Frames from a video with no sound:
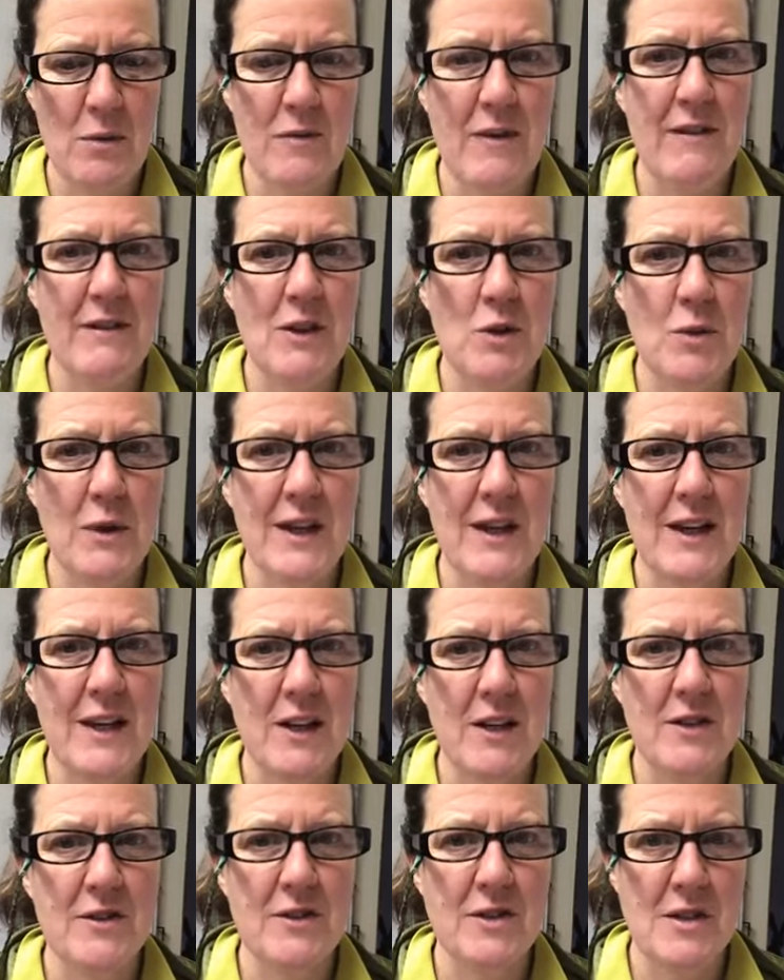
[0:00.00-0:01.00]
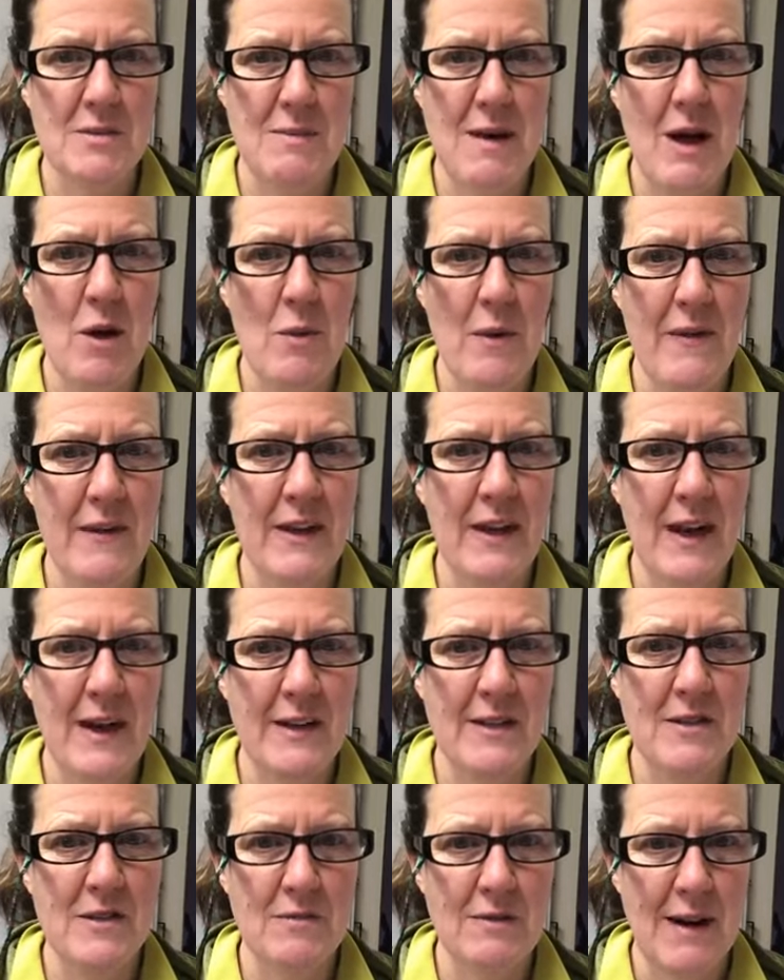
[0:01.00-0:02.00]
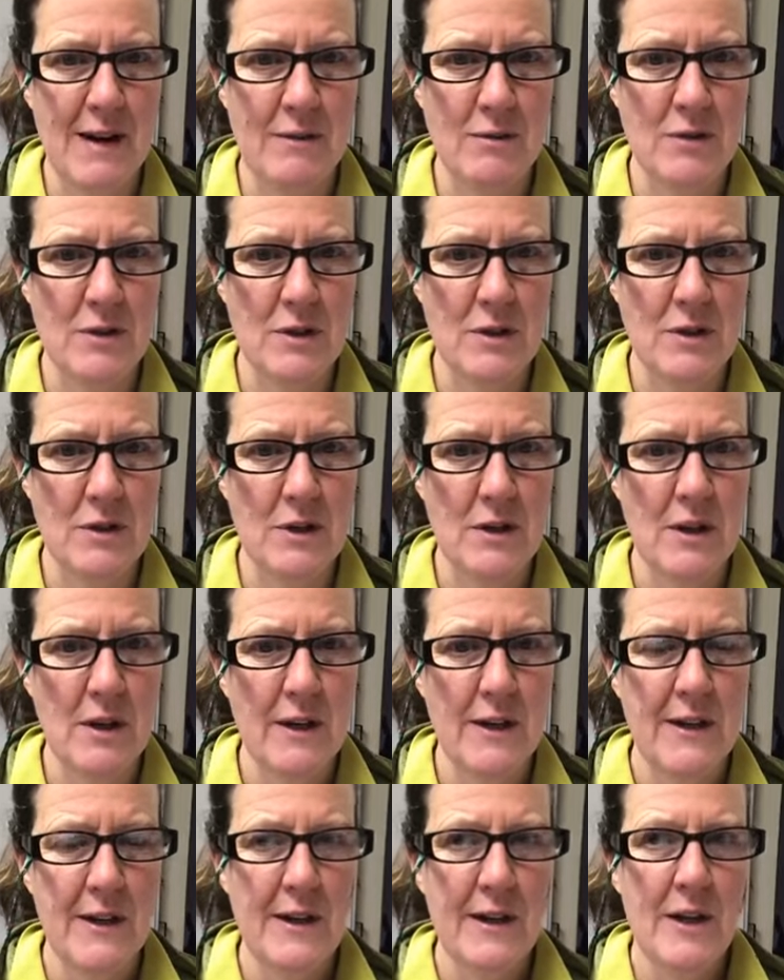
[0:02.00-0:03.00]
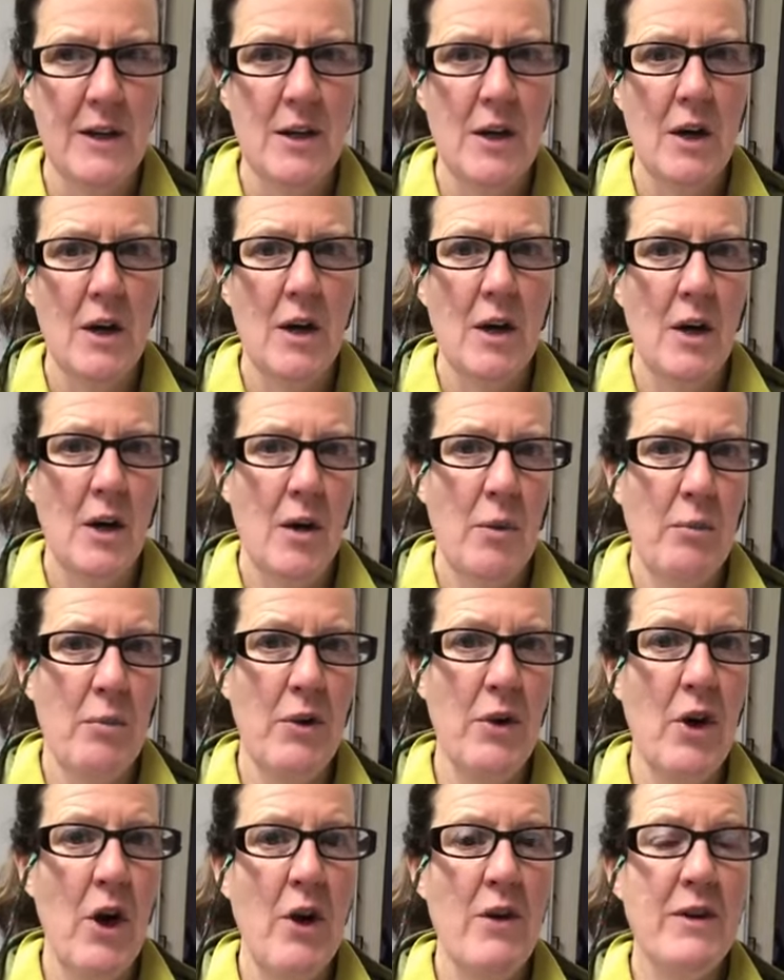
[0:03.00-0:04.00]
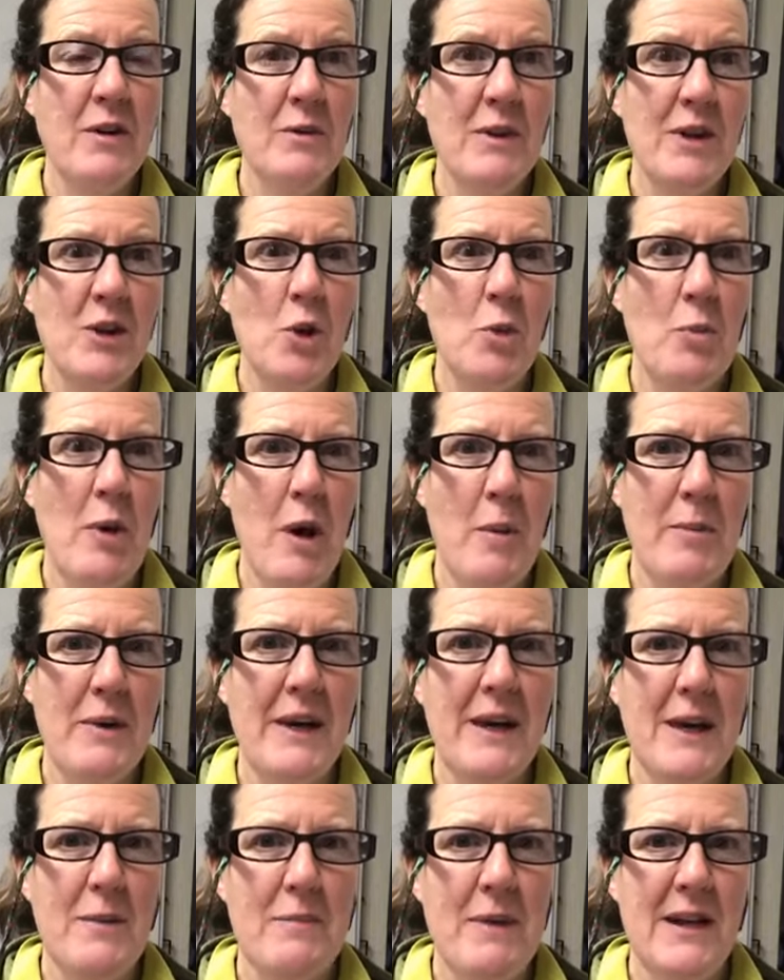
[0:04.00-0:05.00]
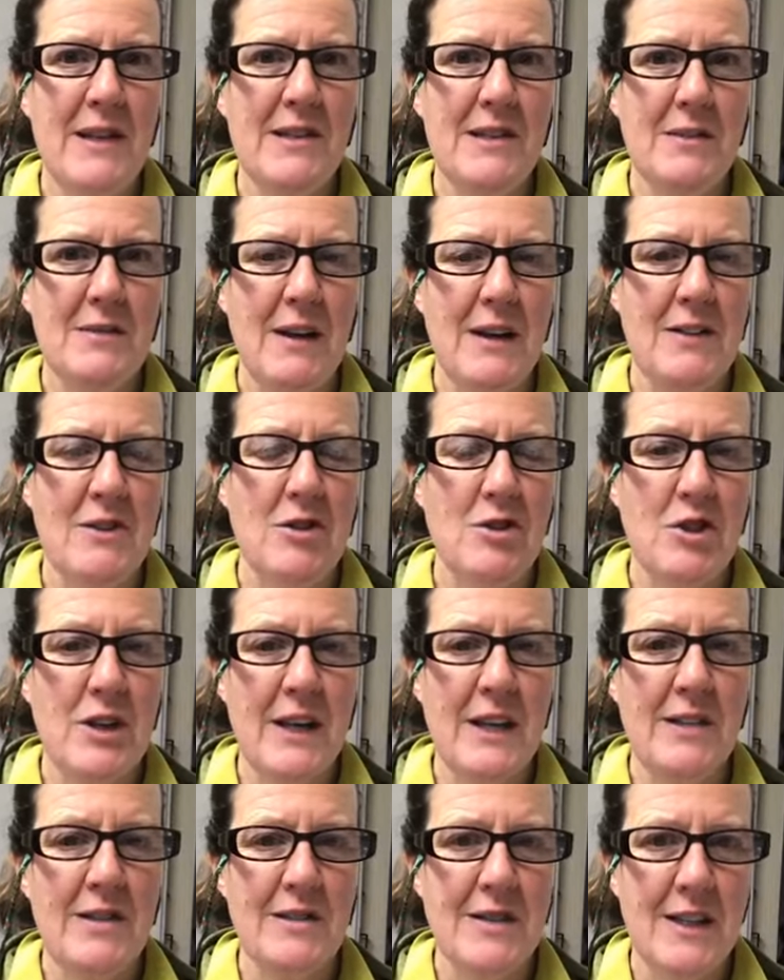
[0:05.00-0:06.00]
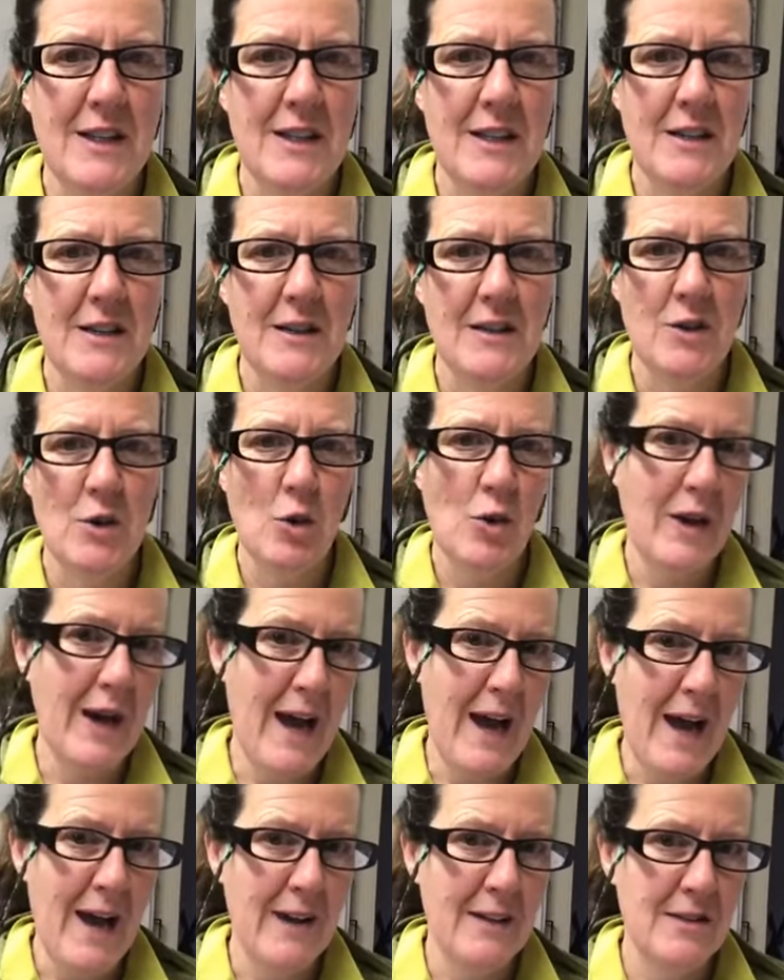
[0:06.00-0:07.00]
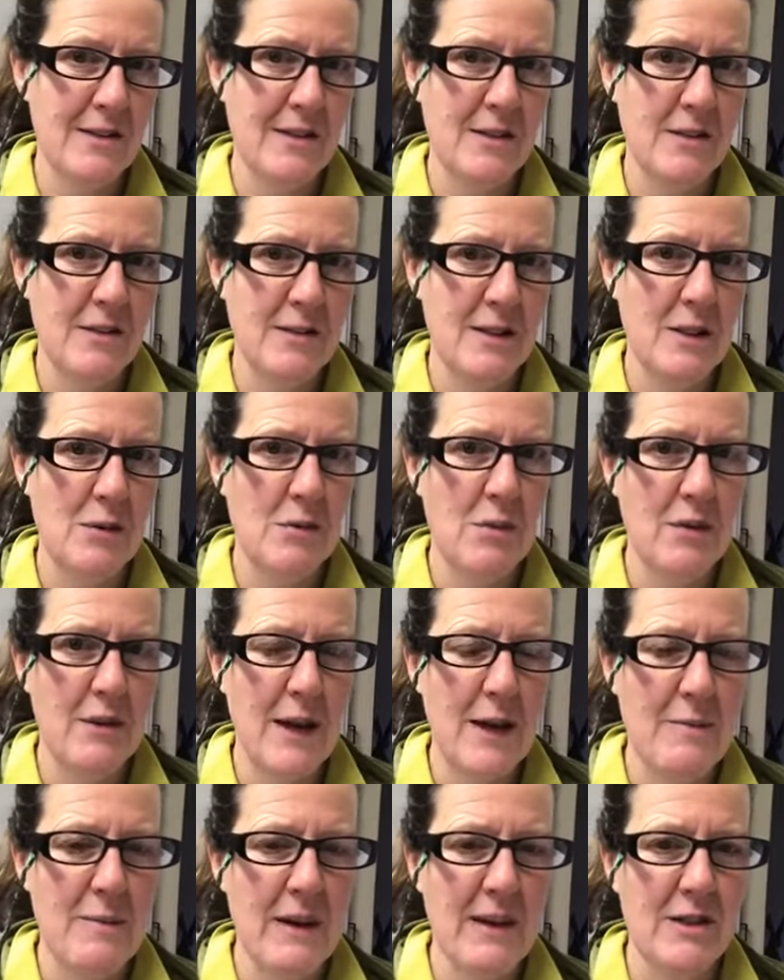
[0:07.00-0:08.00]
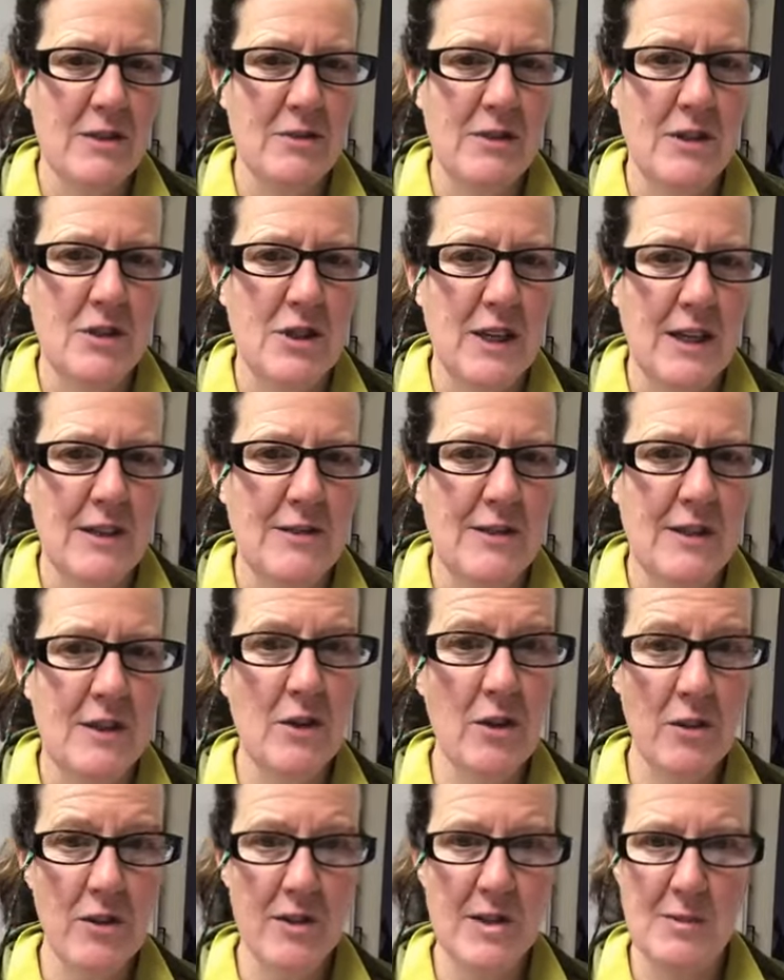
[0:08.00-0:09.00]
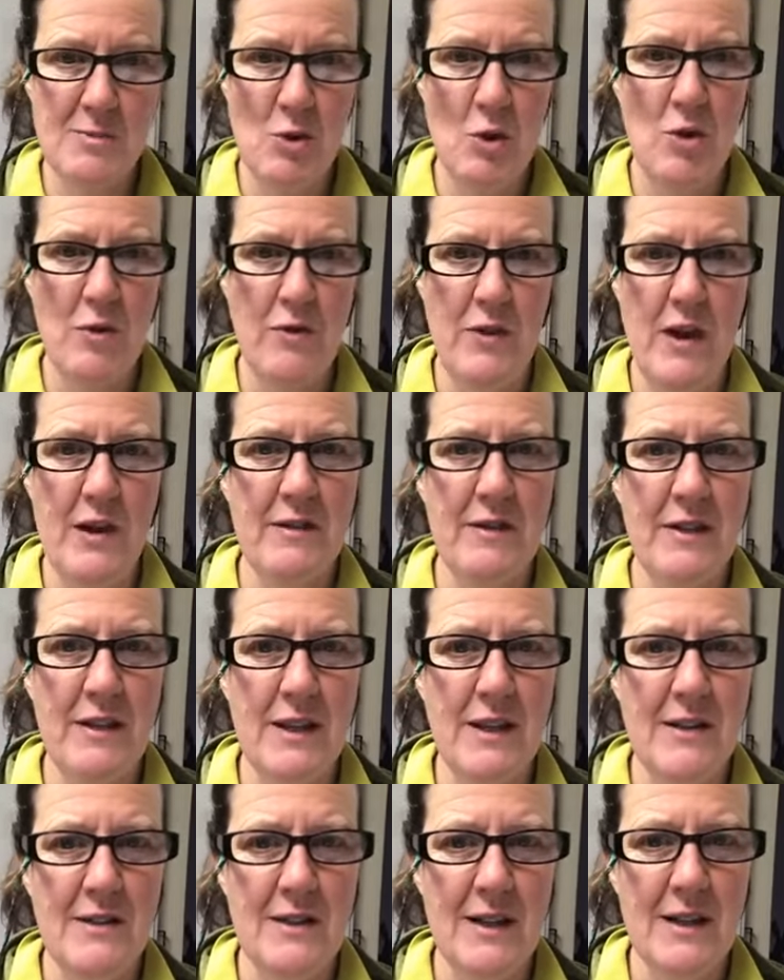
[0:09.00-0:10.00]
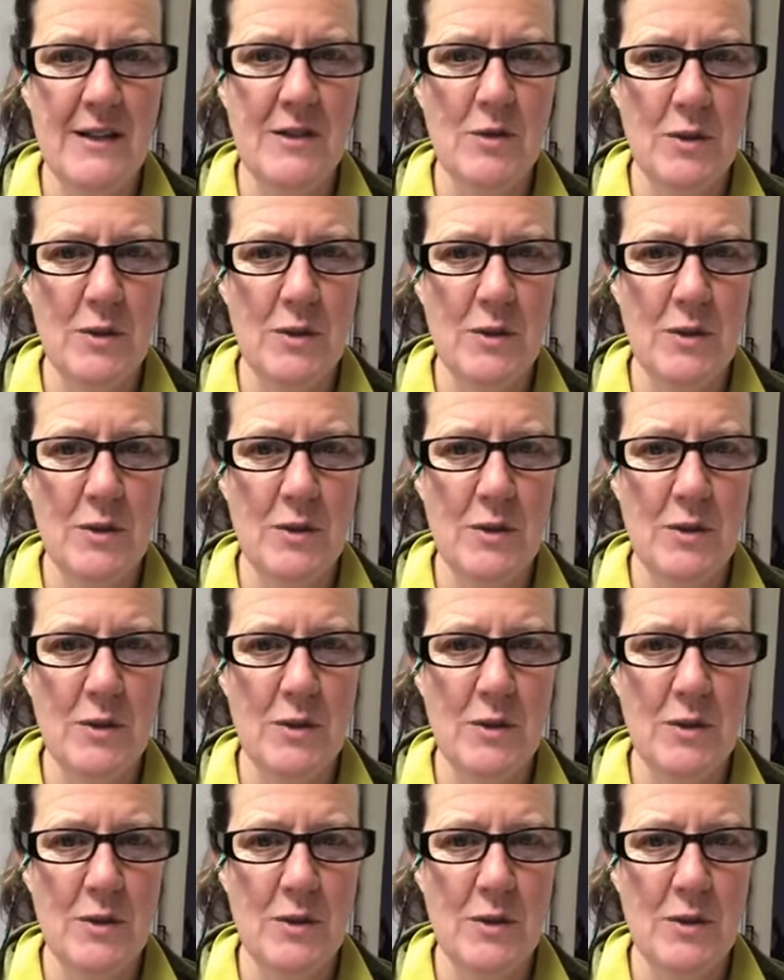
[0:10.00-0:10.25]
they will very quickly learn to smell when the cat is around. But not only will your puppy get better at chasing your cat, it will get better at chasing other small furry things like